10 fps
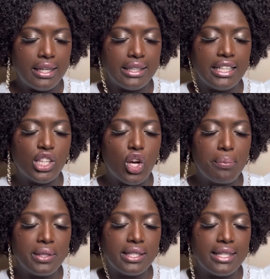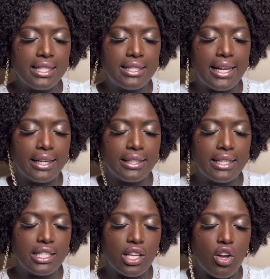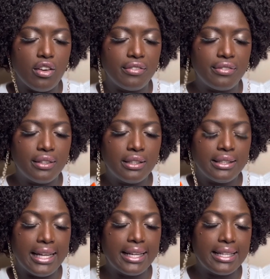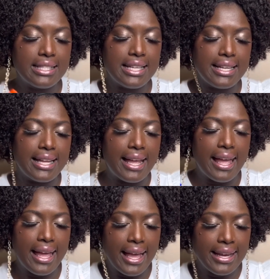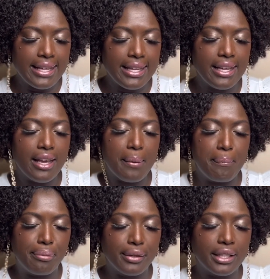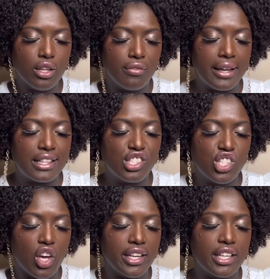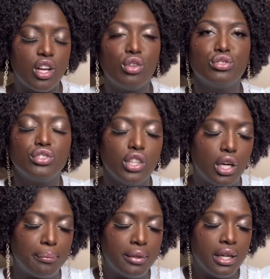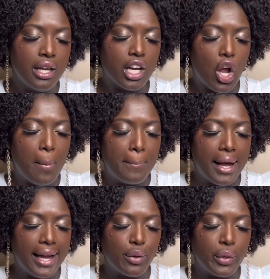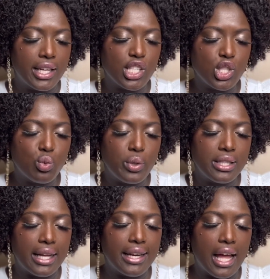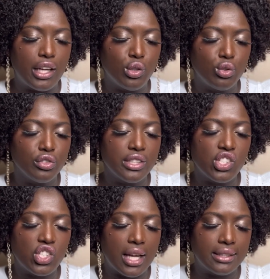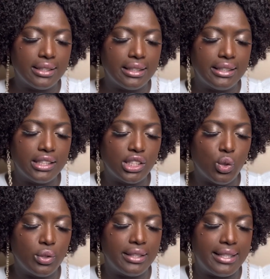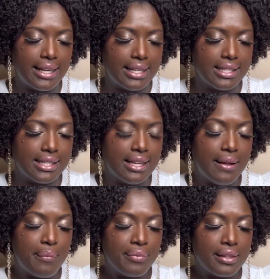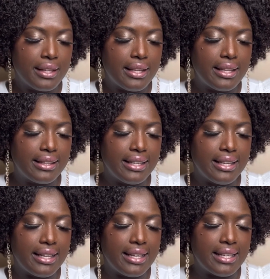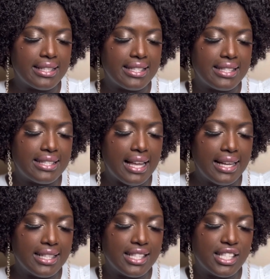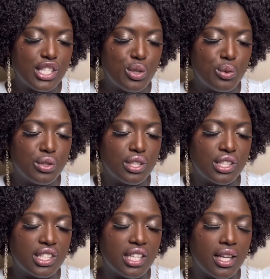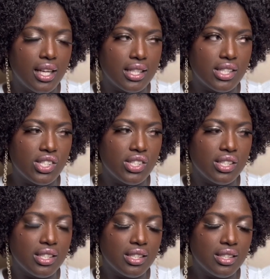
it interprets this decadence in a heady breath of exotic rum combined with a sweet and alluring chantilly so dense it incites you to touch.